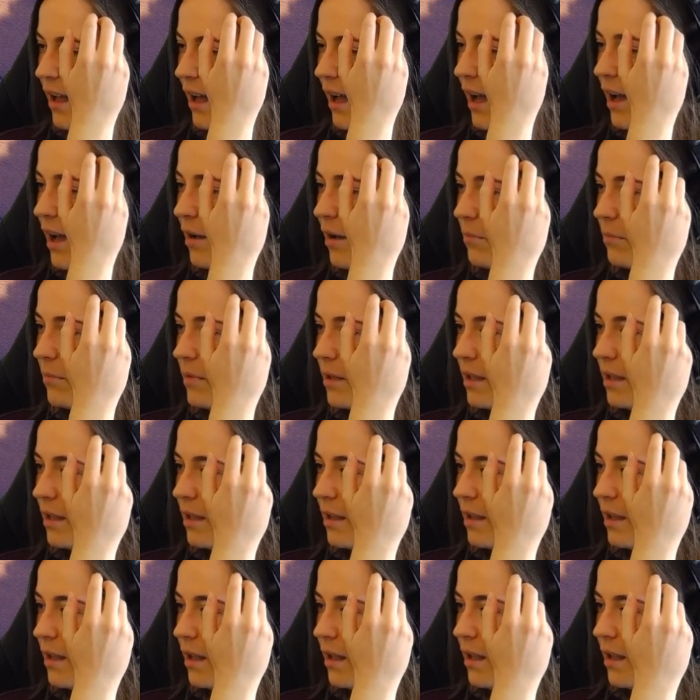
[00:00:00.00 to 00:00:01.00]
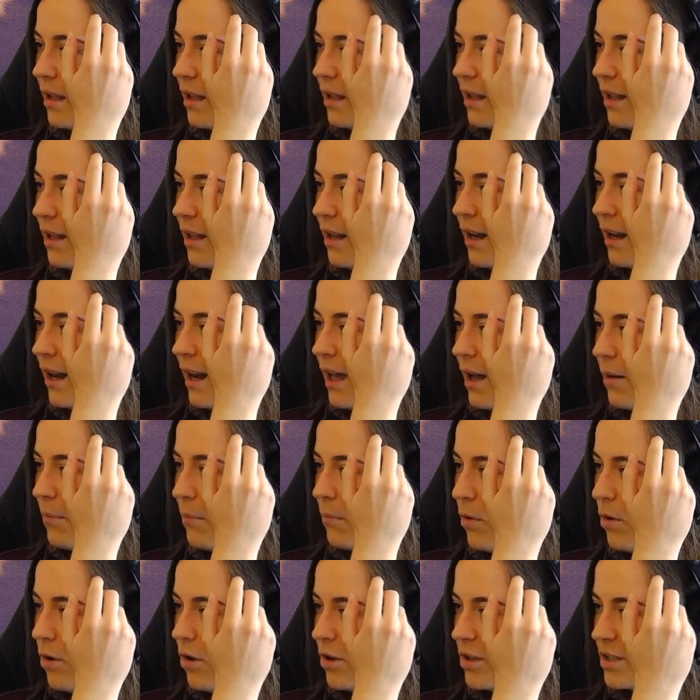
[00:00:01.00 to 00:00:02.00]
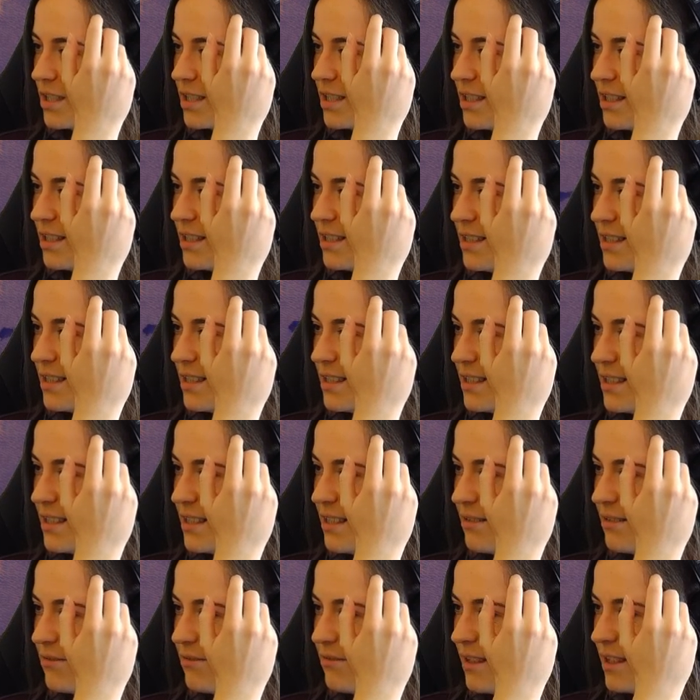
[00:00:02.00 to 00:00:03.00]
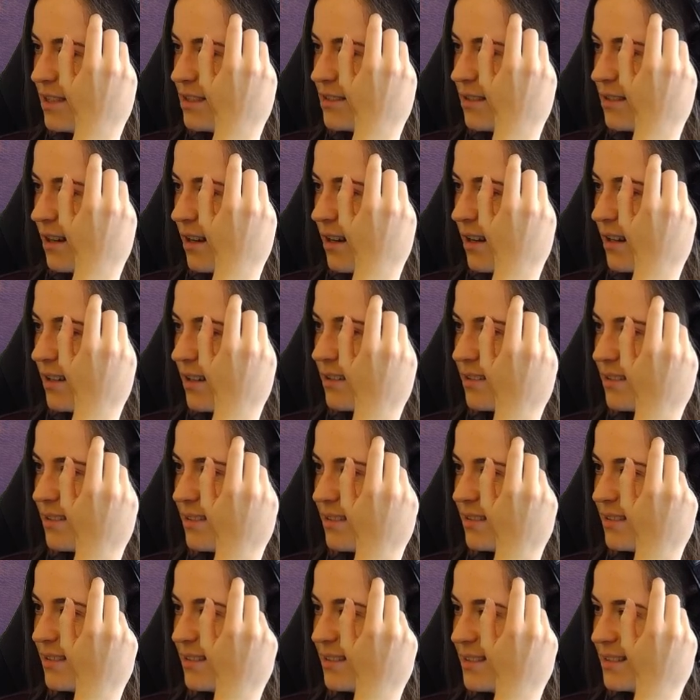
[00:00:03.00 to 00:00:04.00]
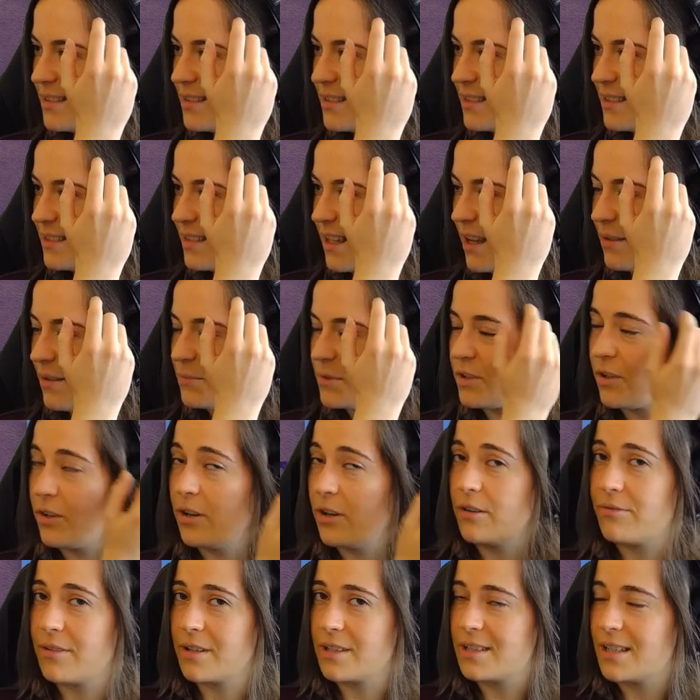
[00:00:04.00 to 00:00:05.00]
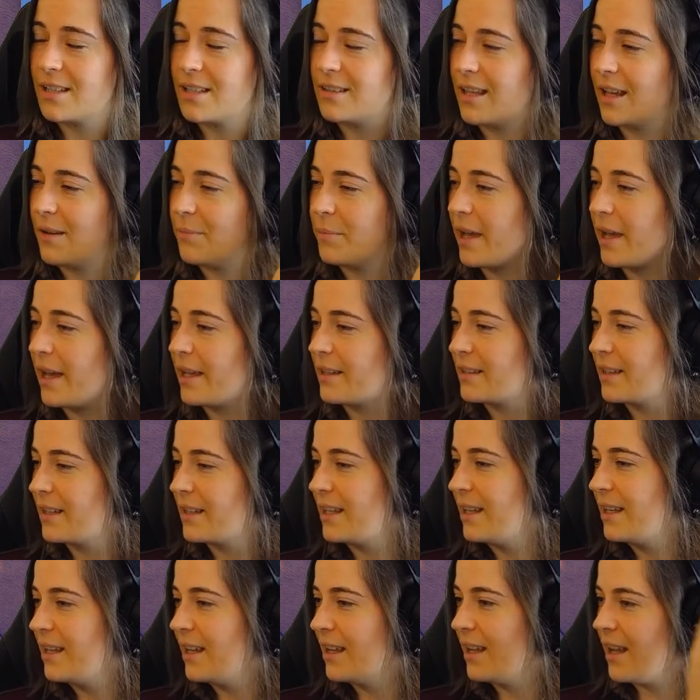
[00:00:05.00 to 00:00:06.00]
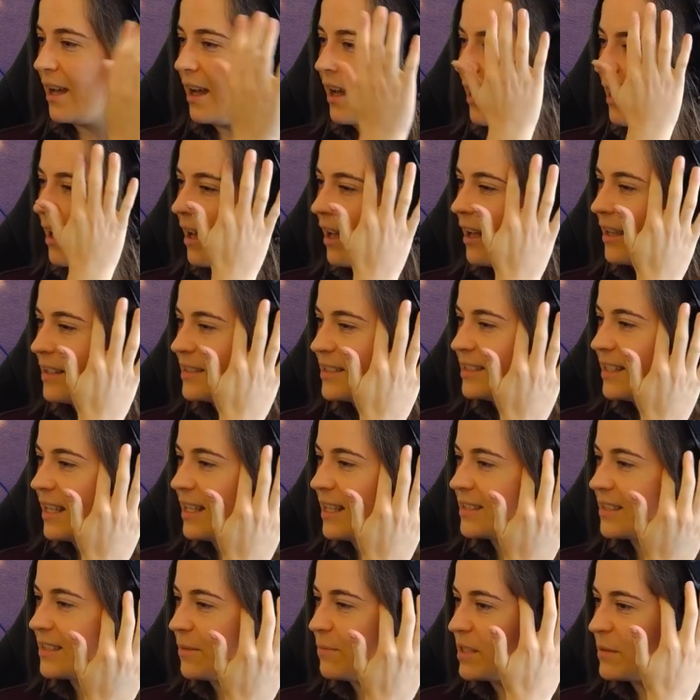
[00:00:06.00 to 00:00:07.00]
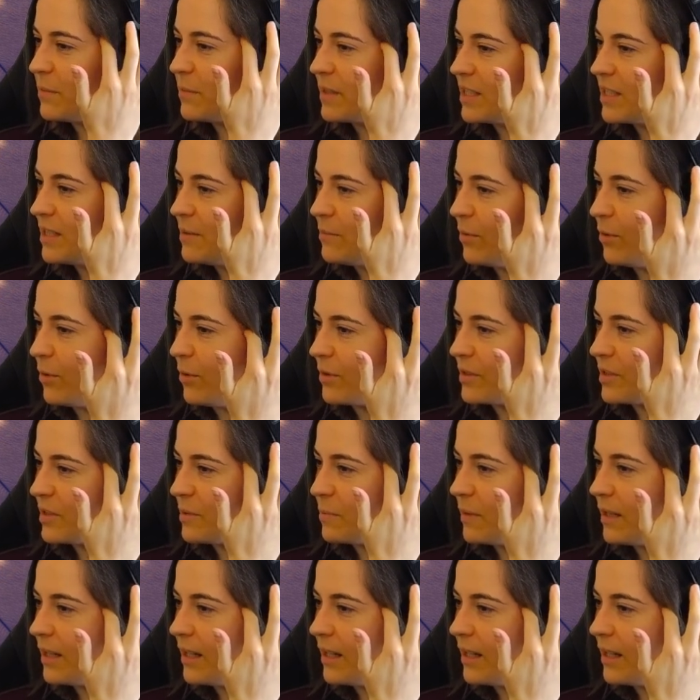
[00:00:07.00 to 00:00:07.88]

Um, La Motte de Fedre, I'm sorry if I said that badly, uh, says, I miss my Tim Hortons, but